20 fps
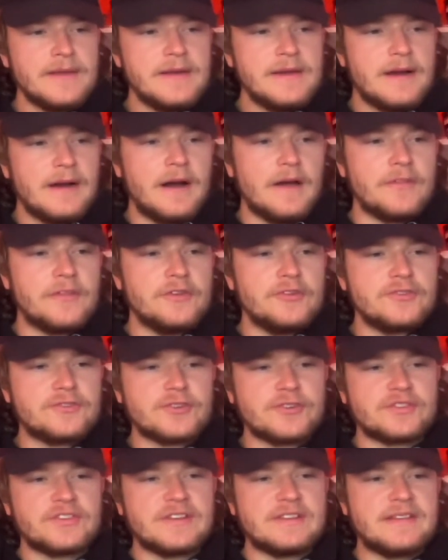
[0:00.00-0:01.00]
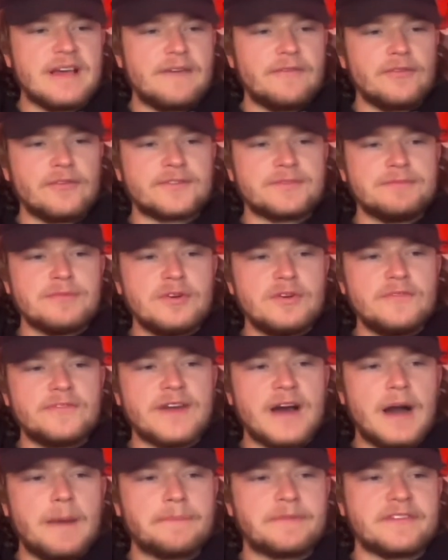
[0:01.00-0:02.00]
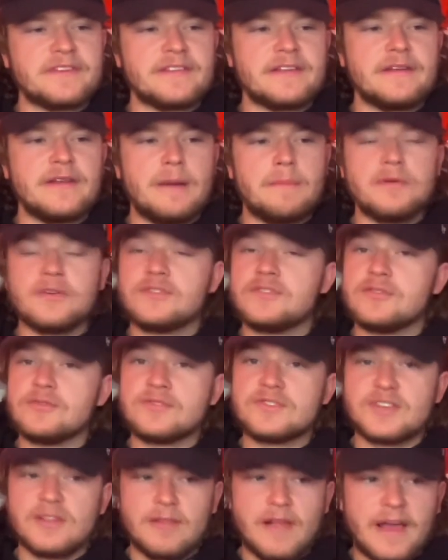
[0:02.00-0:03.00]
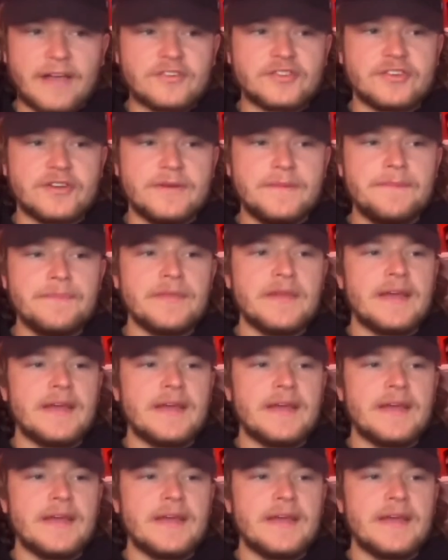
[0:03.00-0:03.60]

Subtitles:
The New Jersey Devils moved up to the number two selection